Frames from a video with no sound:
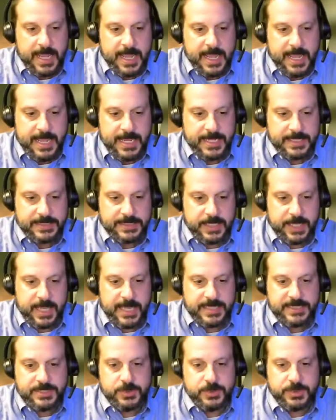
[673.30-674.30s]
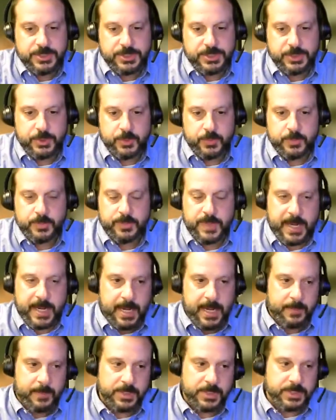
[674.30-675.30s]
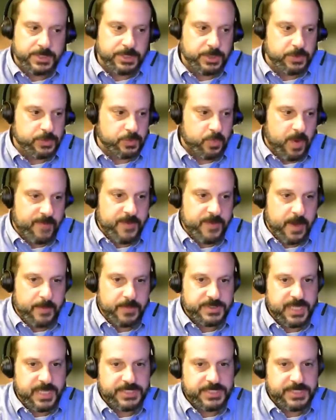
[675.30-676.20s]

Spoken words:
is let's assume, and I'm going to just use rough numbers,